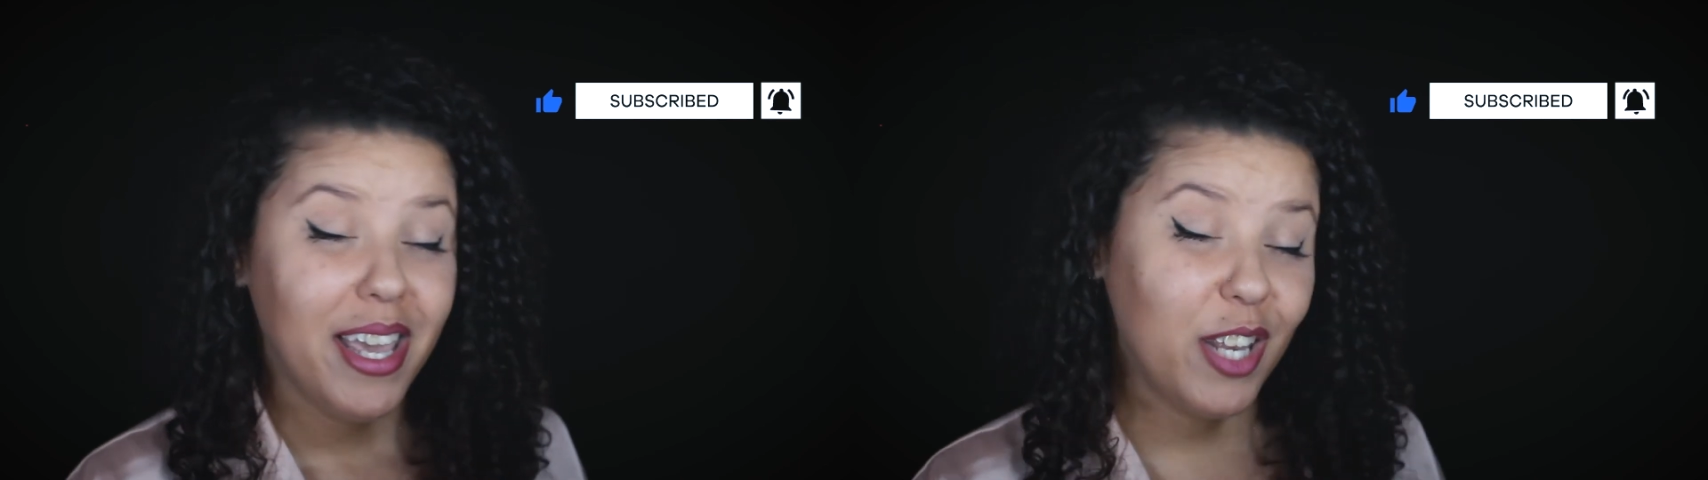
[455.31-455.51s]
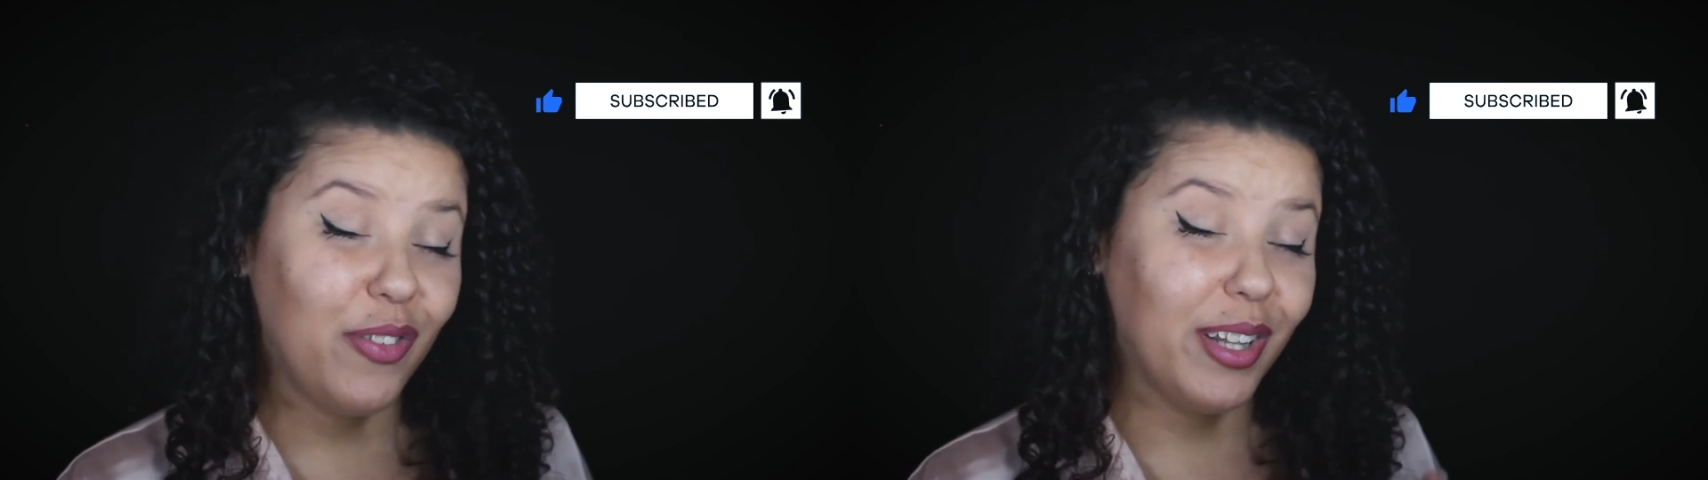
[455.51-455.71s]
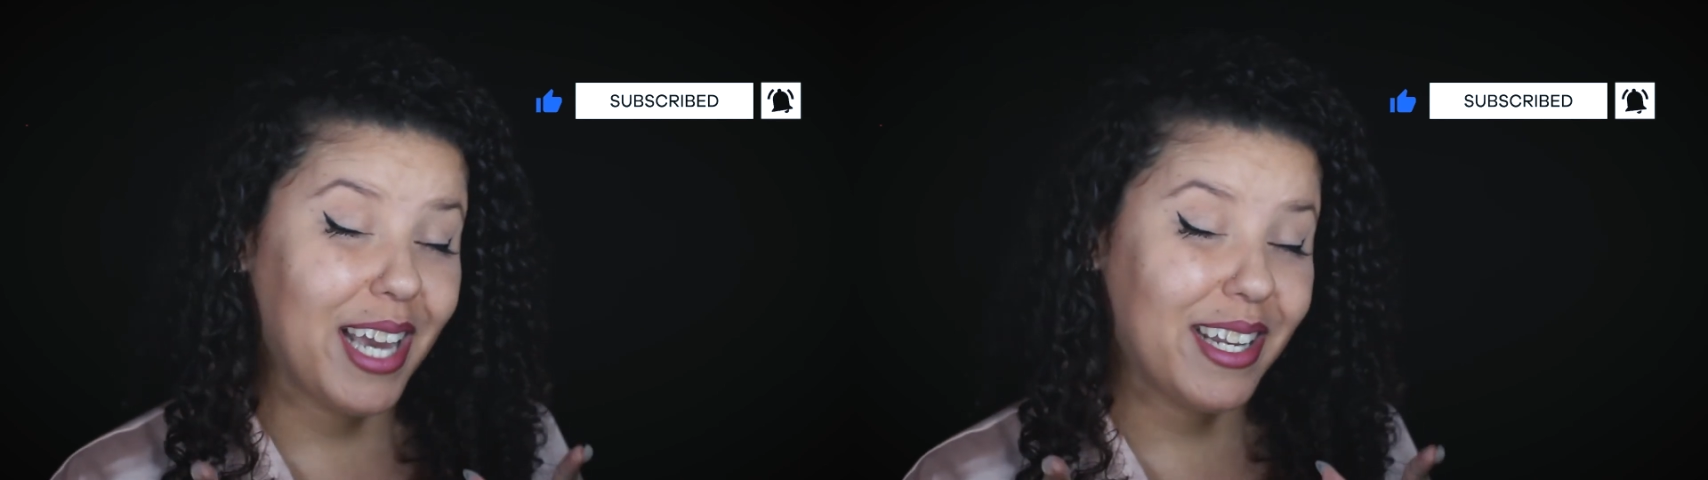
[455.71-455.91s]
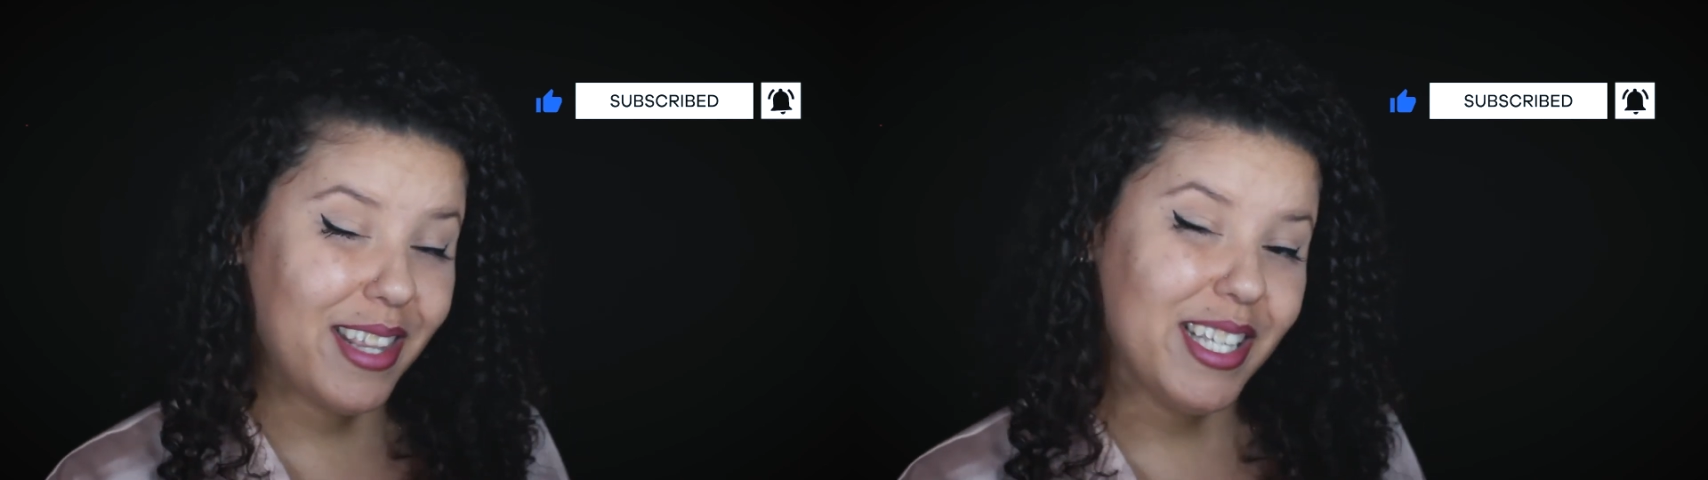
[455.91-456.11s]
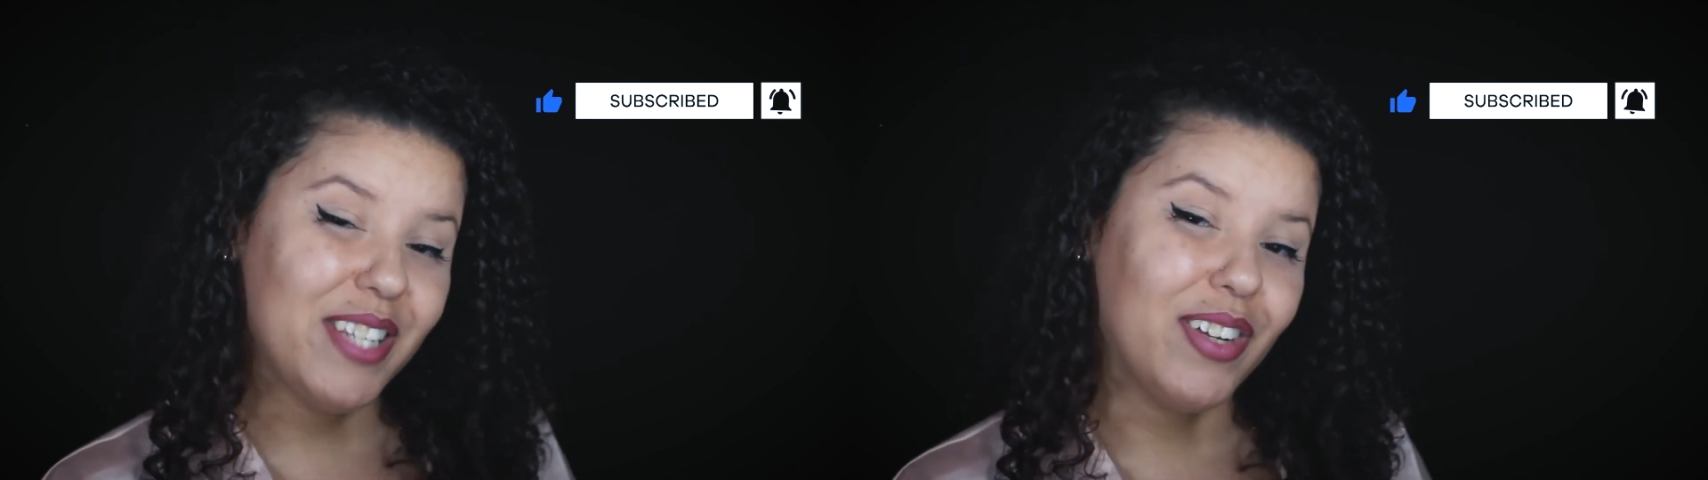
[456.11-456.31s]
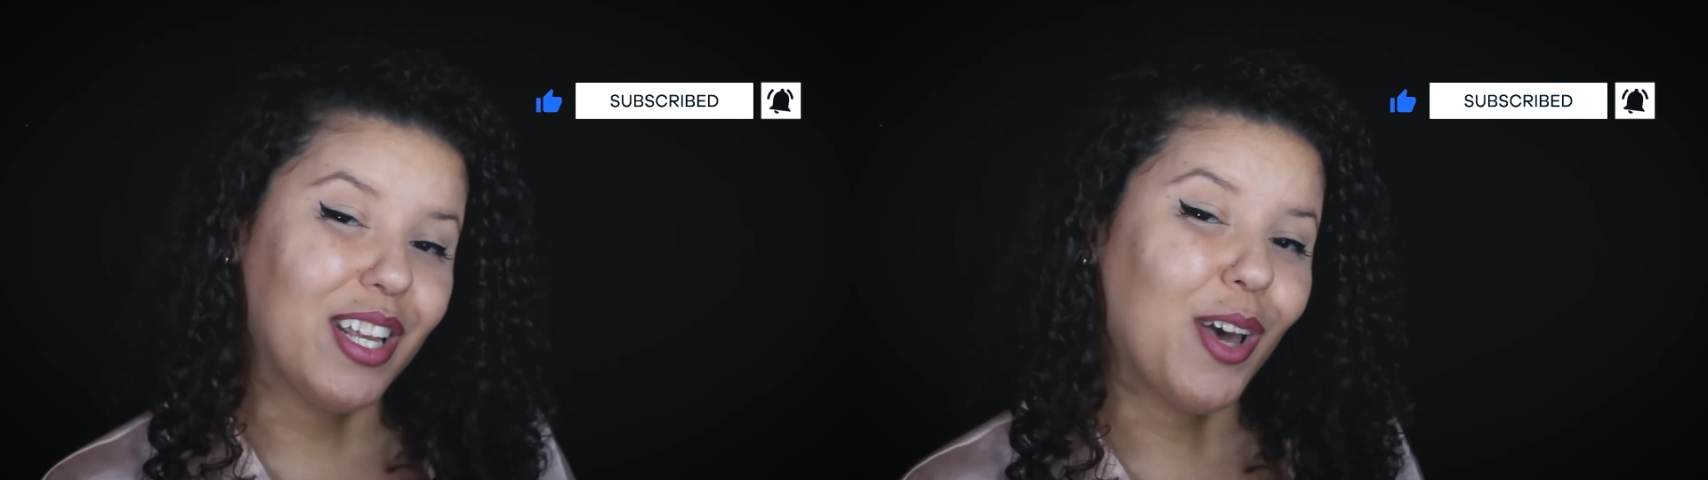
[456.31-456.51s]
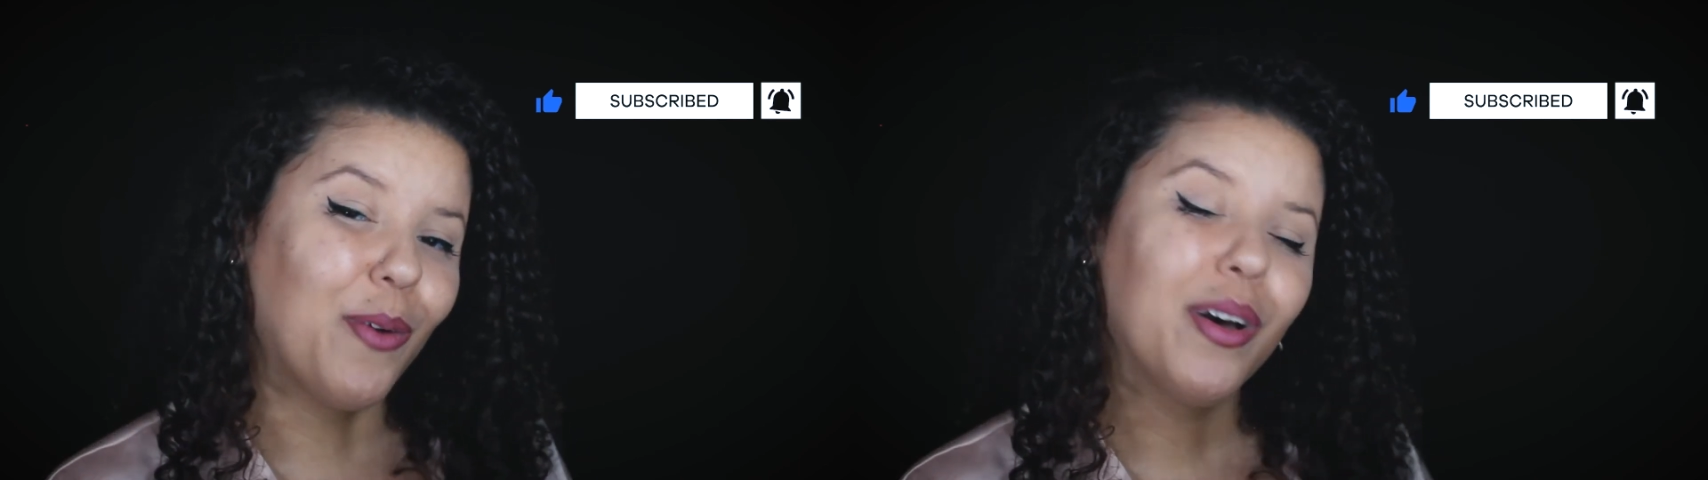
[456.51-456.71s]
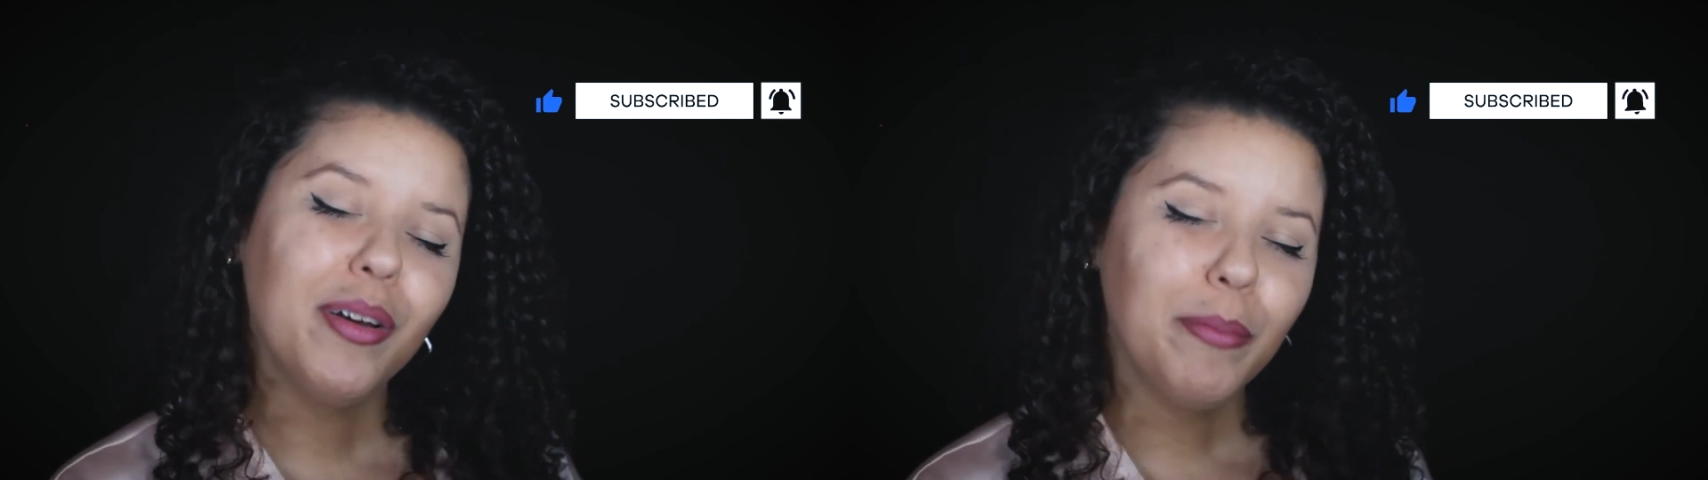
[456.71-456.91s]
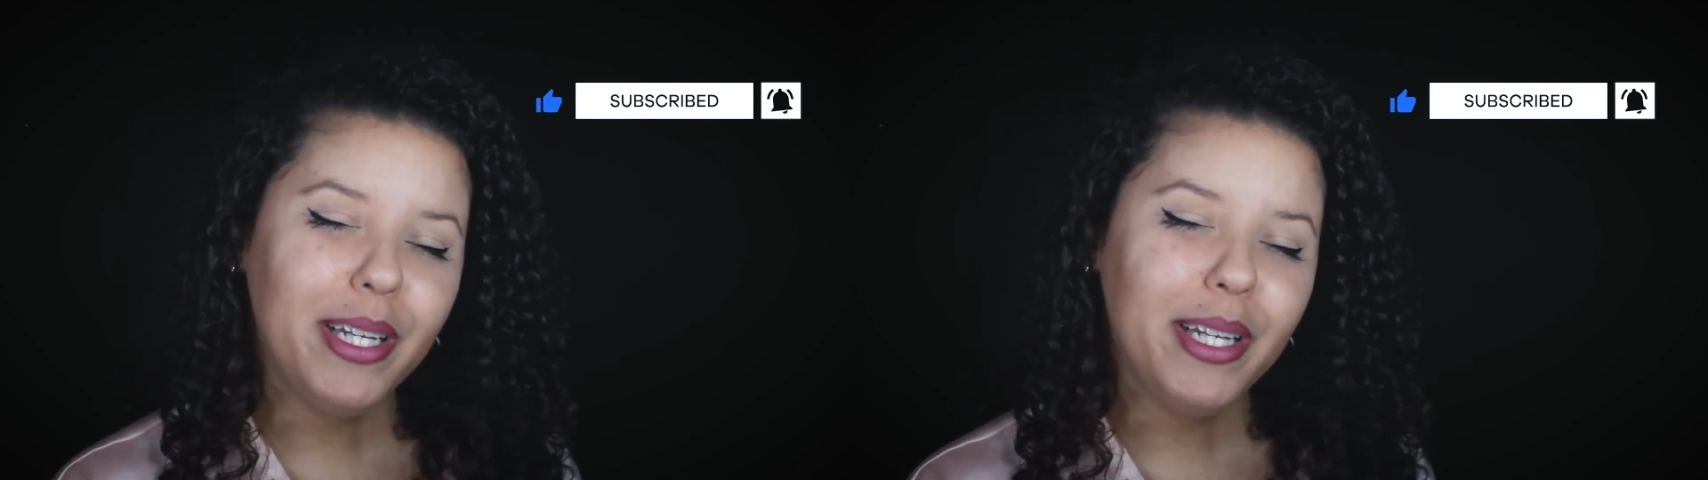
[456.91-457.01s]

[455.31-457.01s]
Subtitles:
And if you liked this video,